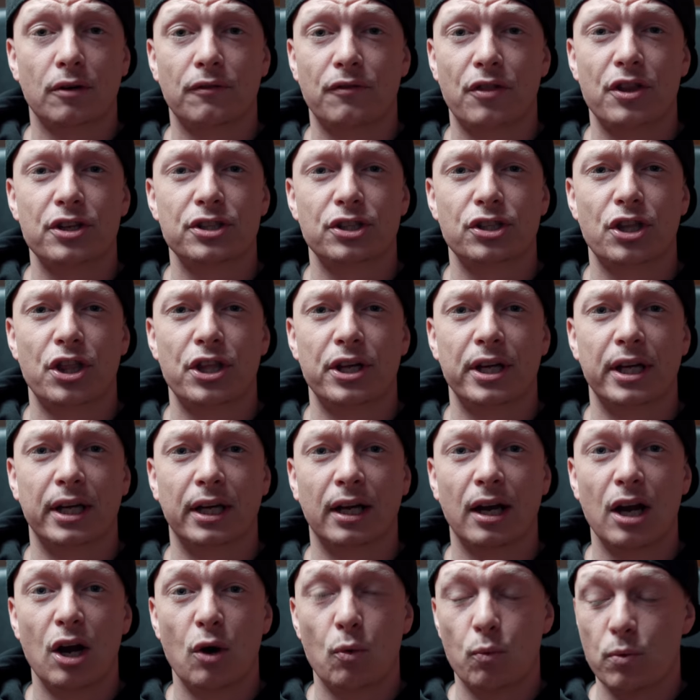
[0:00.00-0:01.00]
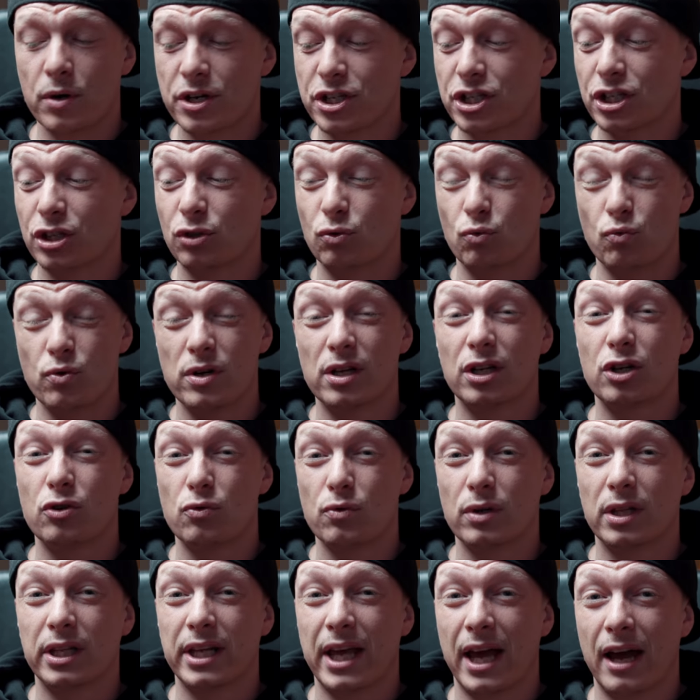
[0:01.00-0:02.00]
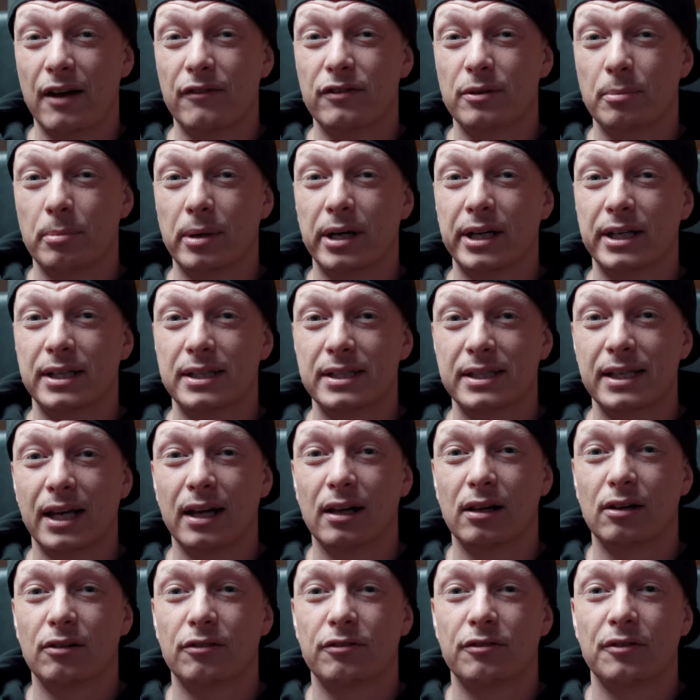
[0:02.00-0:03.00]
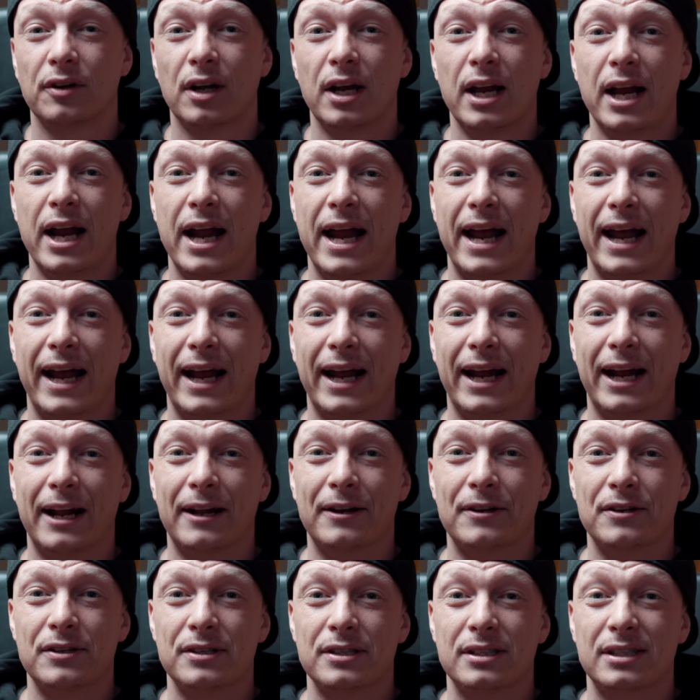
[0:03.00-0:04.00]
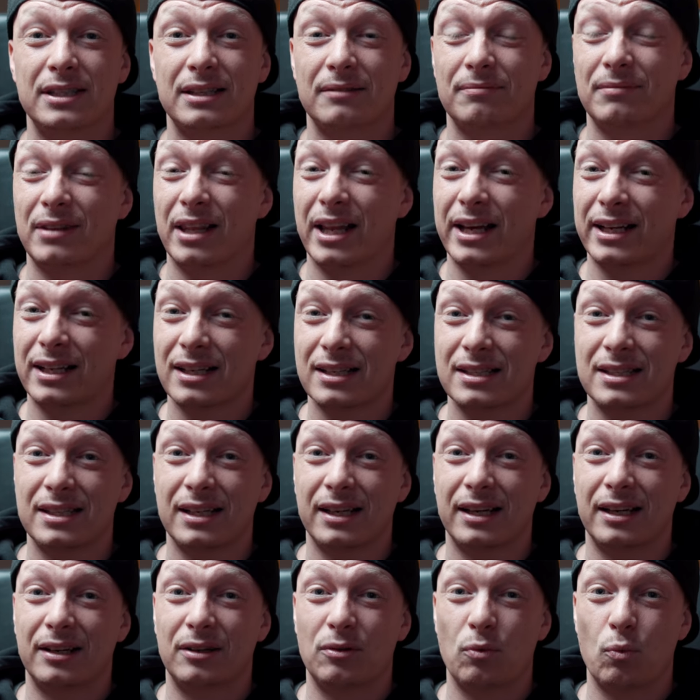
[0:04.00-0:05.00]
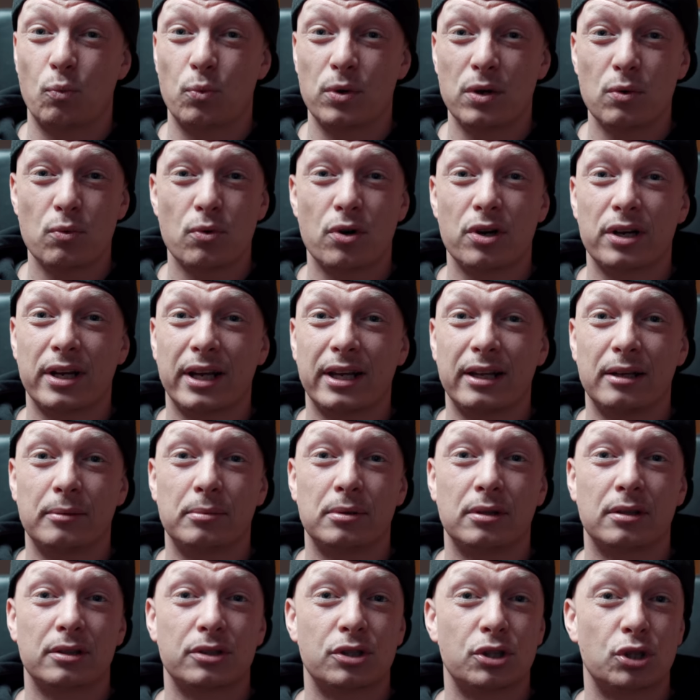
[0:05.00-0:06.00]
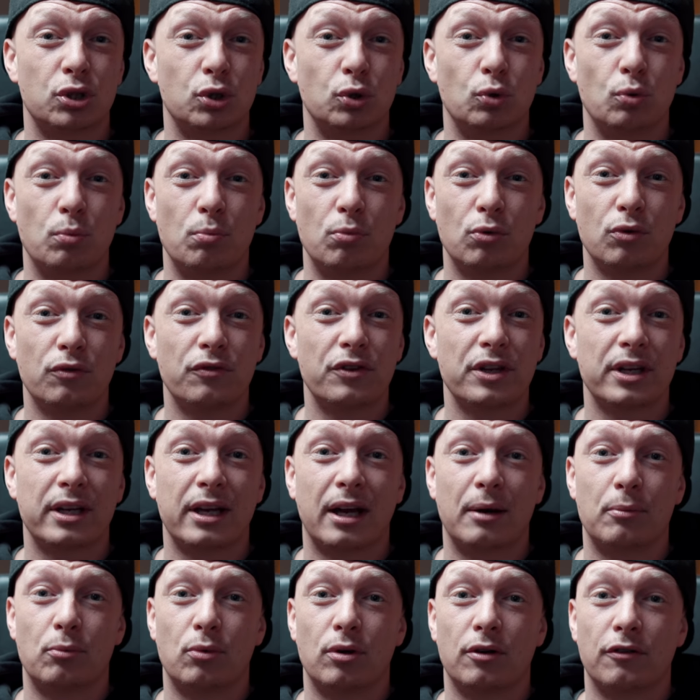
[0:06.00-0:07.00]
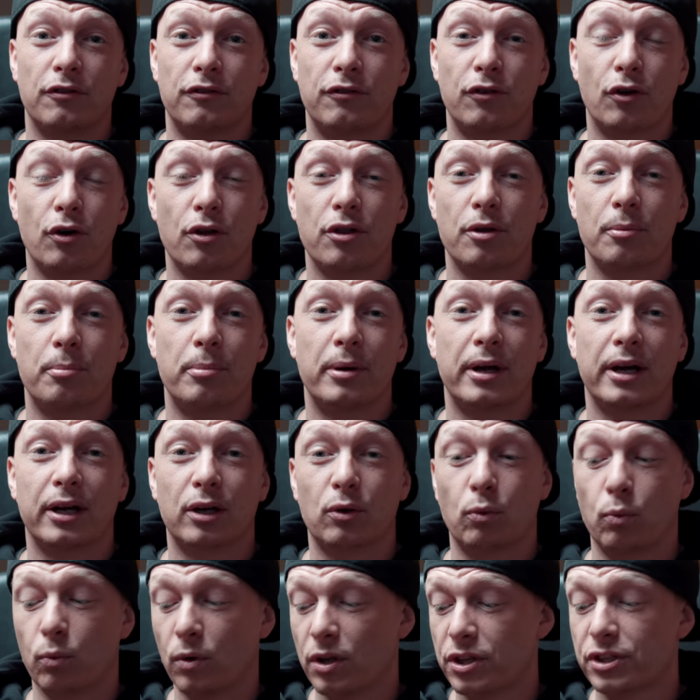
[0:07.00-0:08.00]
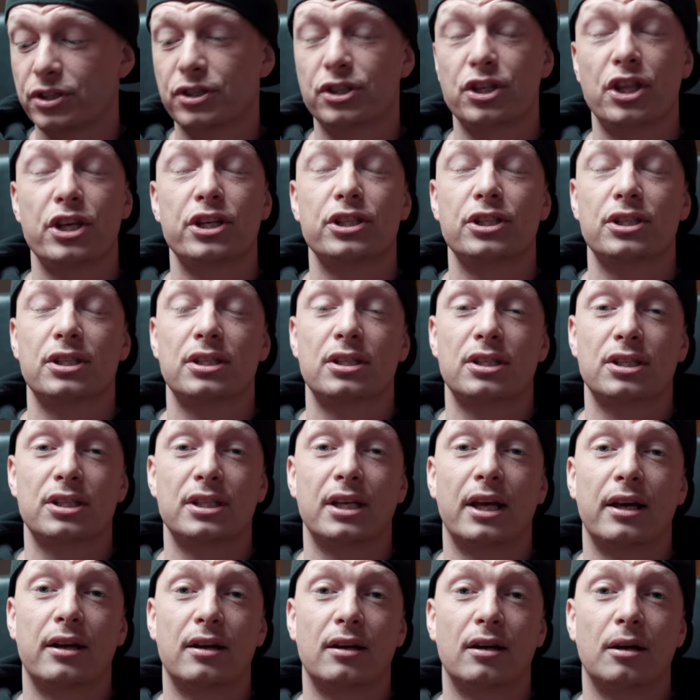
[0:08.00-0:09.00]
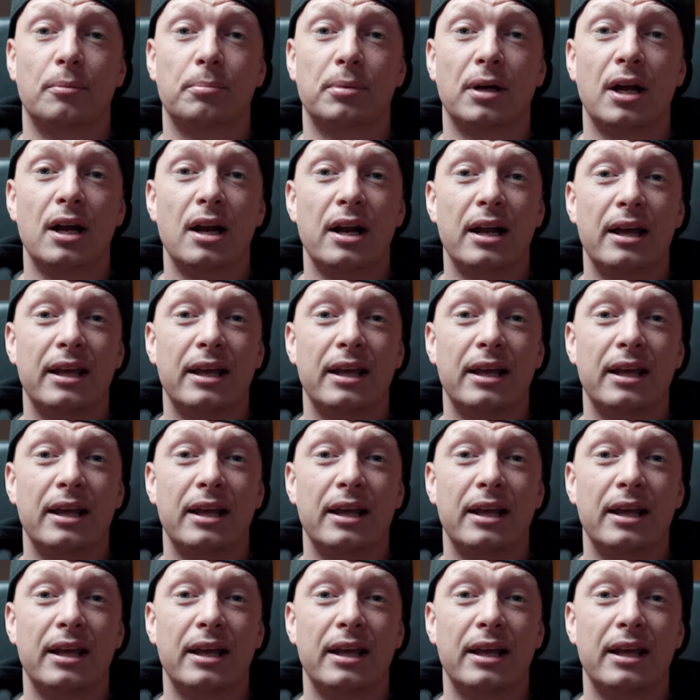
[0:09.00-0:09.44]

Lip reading: of this thing, which is really, really heavy by itself. And like I said, we weren't able to move the camera further back with this setup,